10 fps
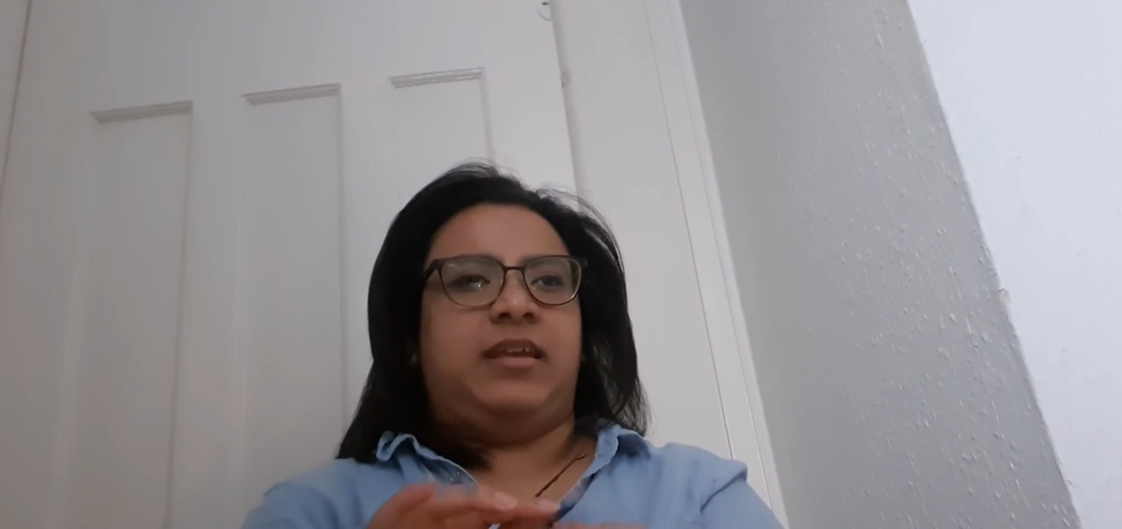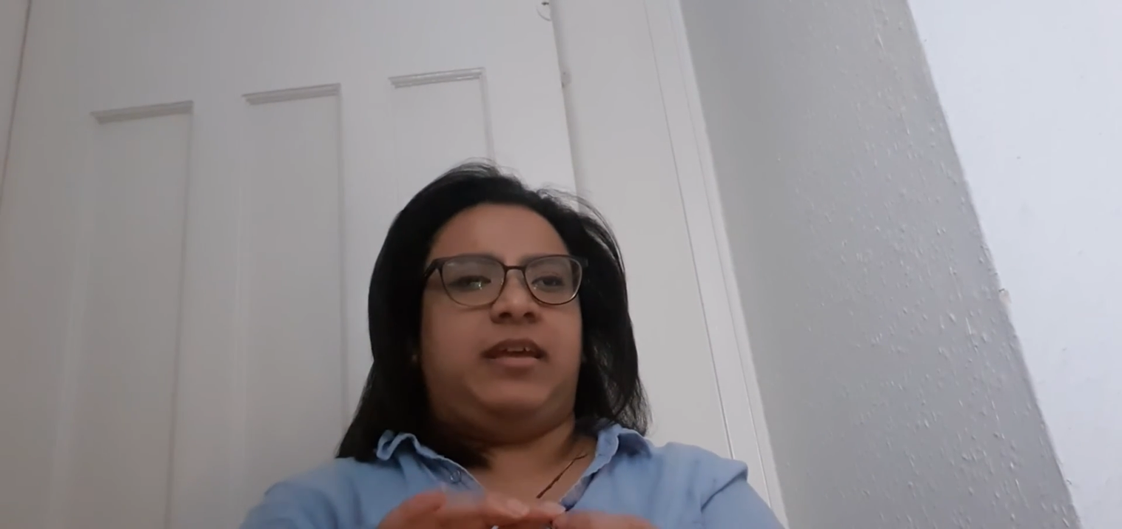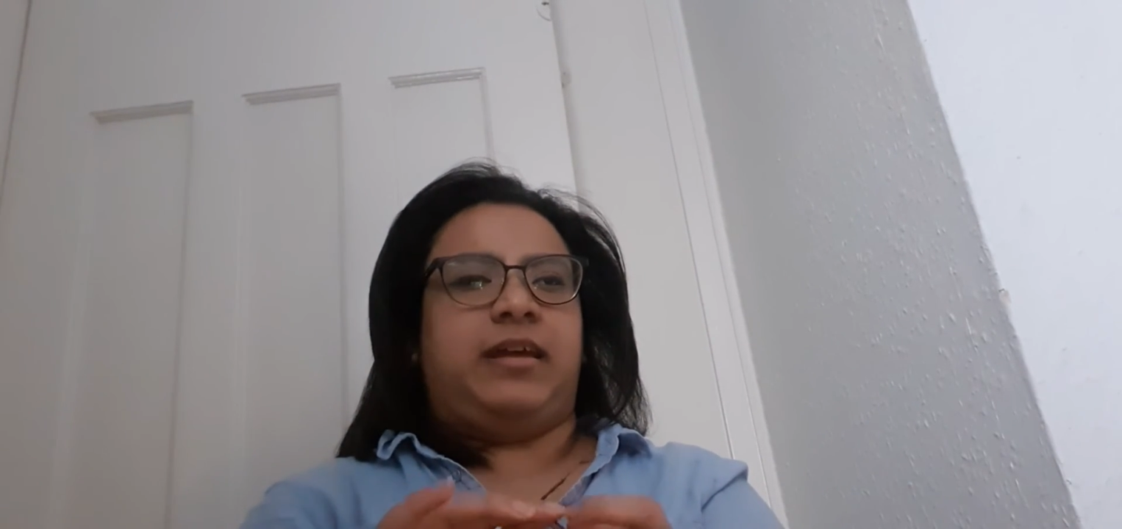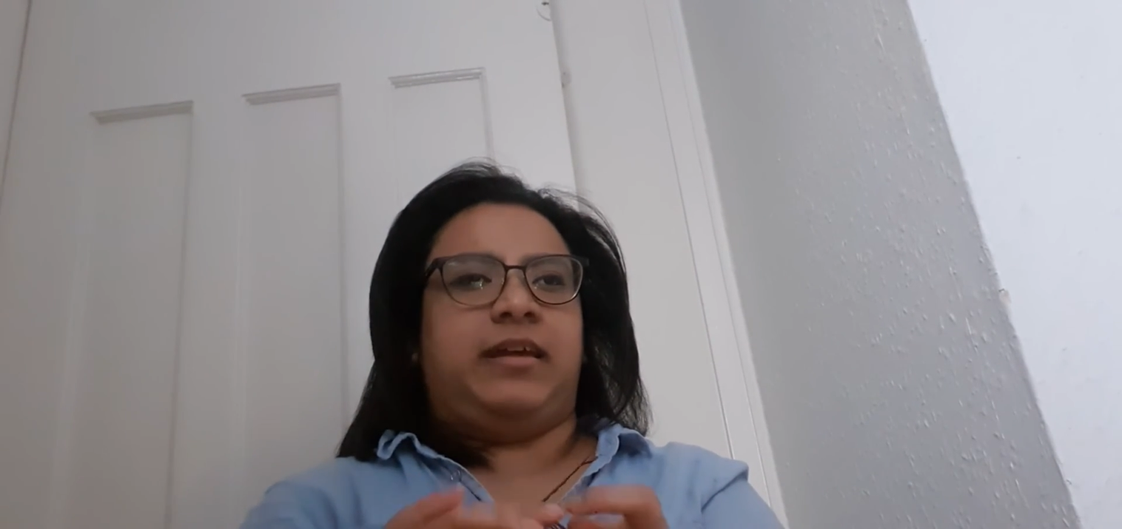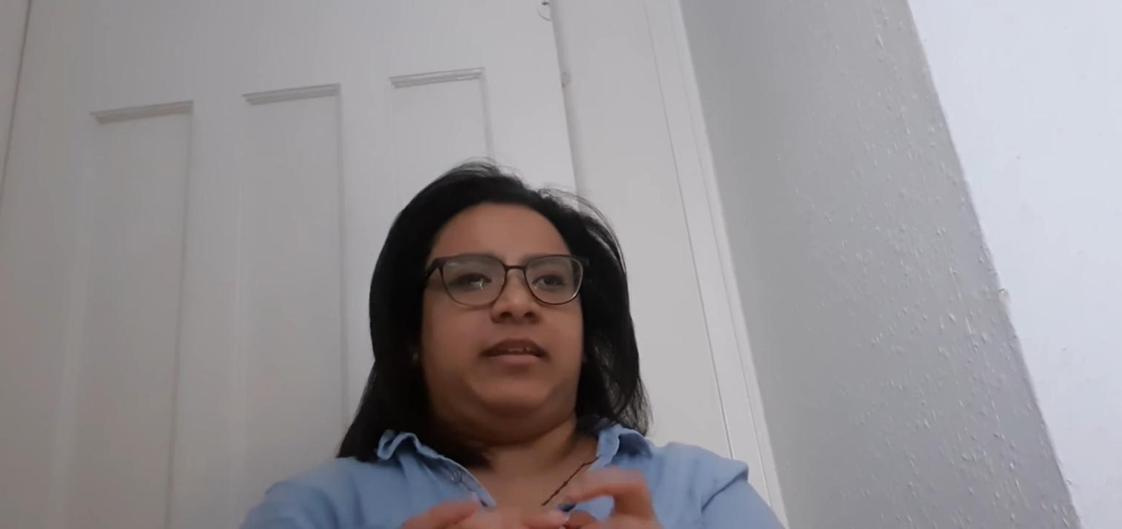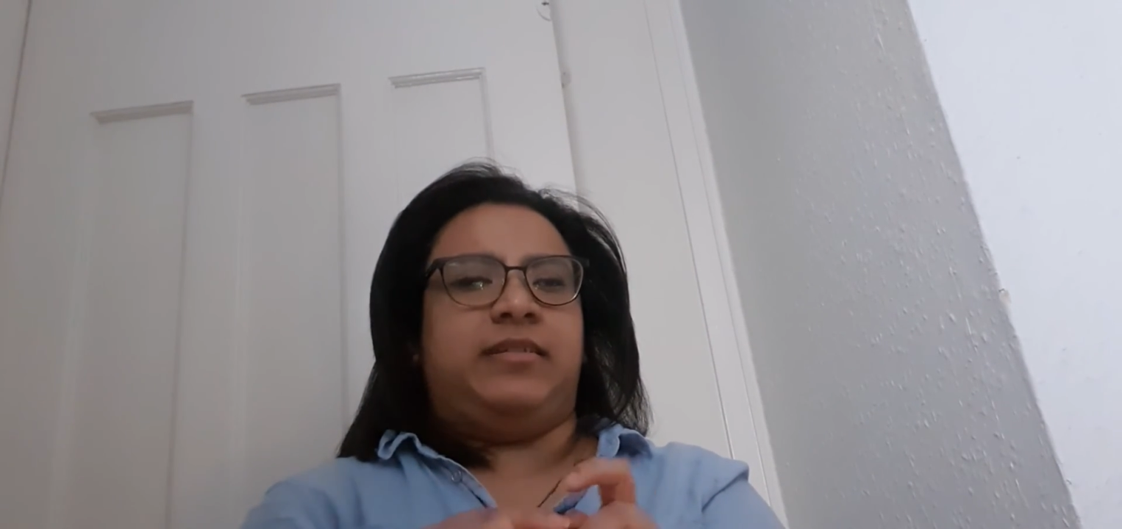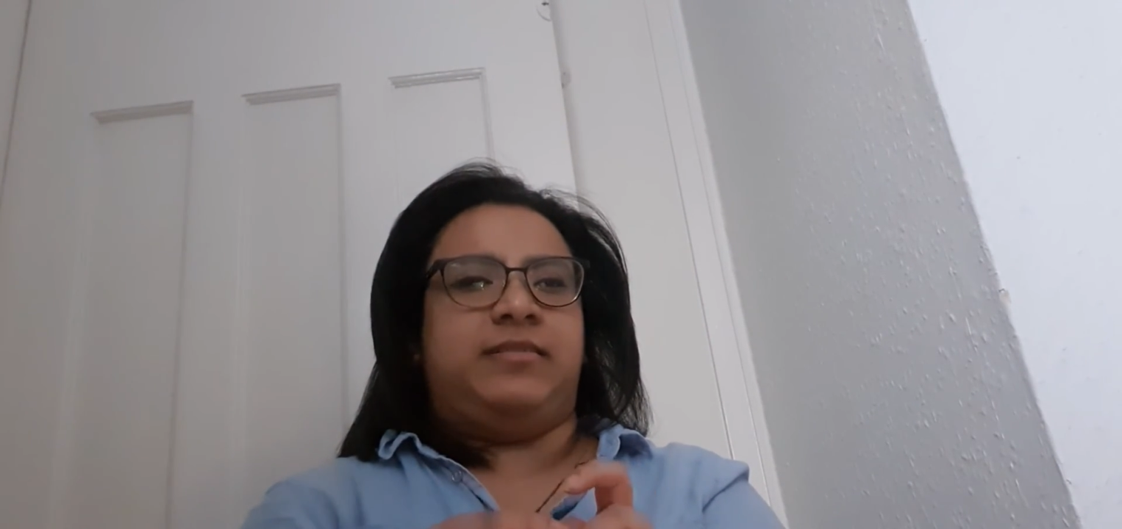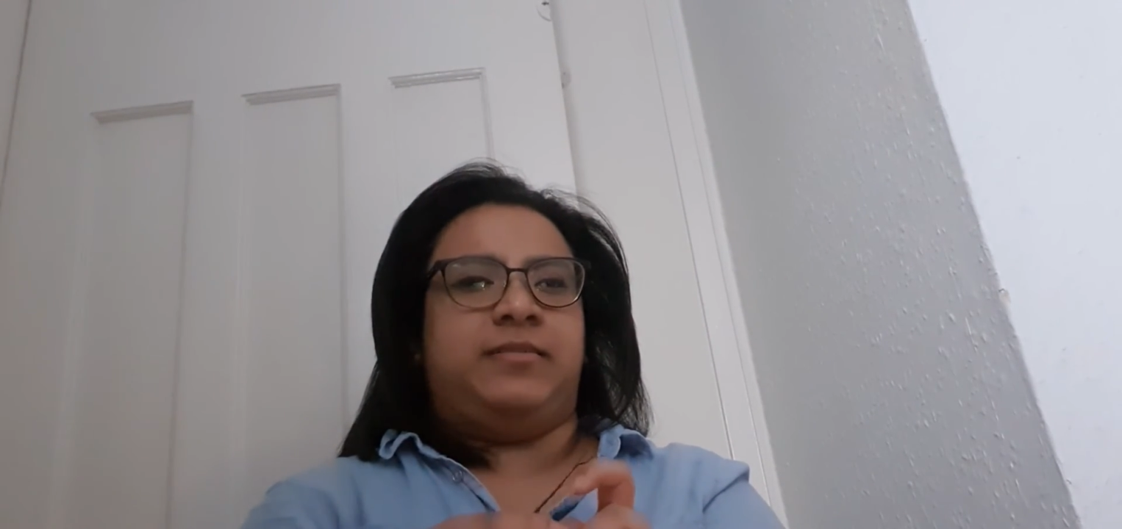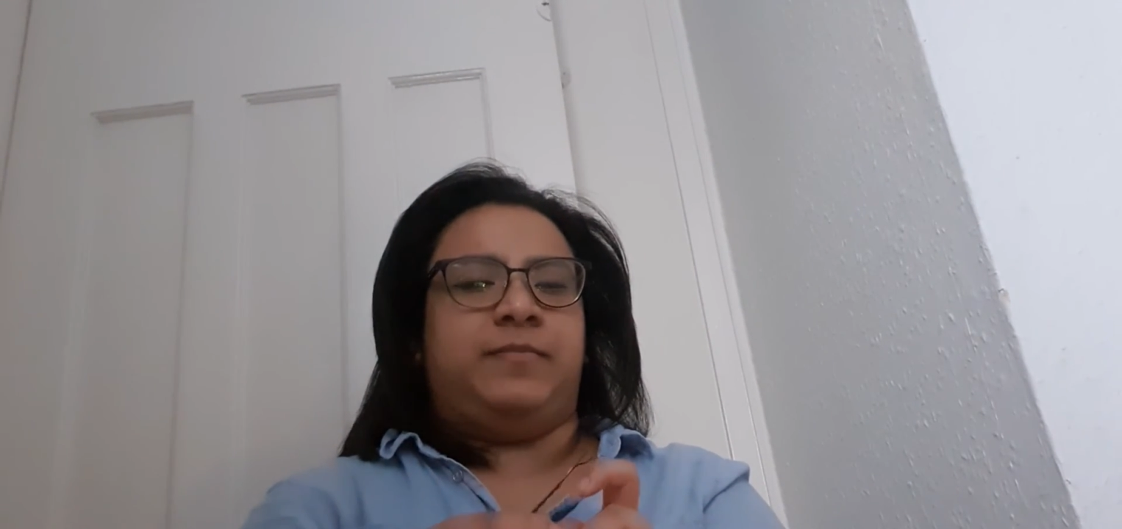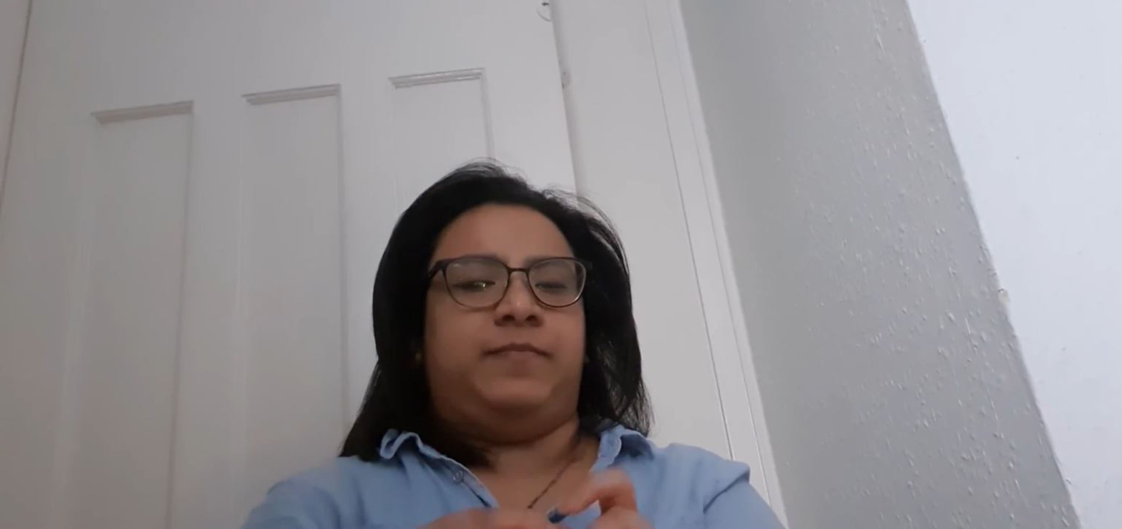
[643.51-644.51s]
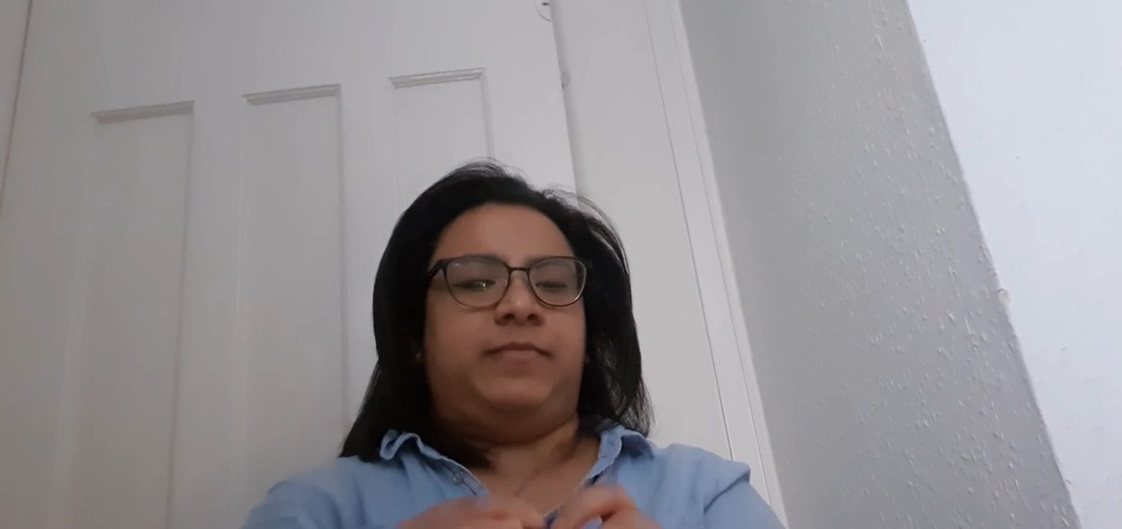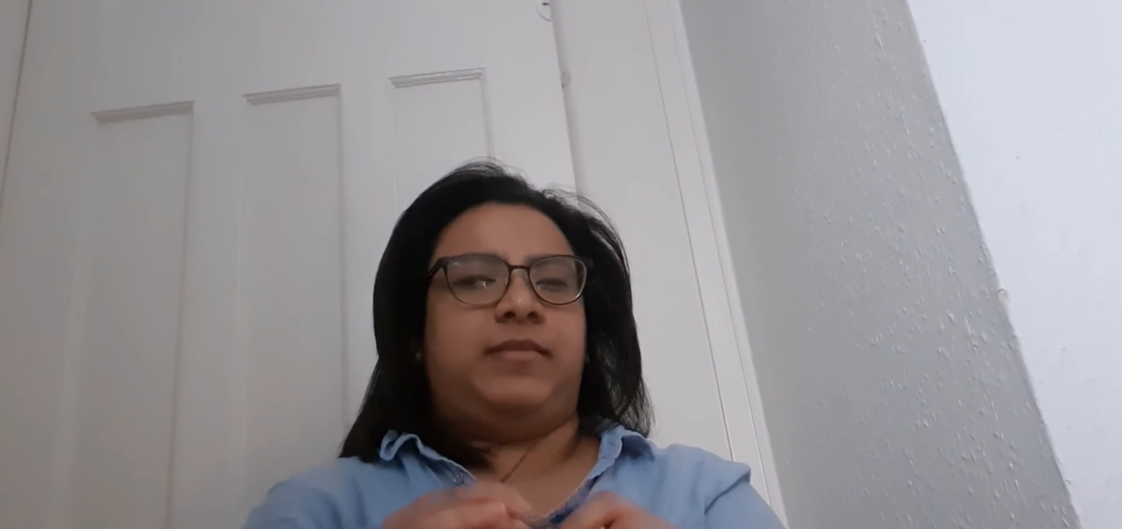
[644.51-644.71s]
And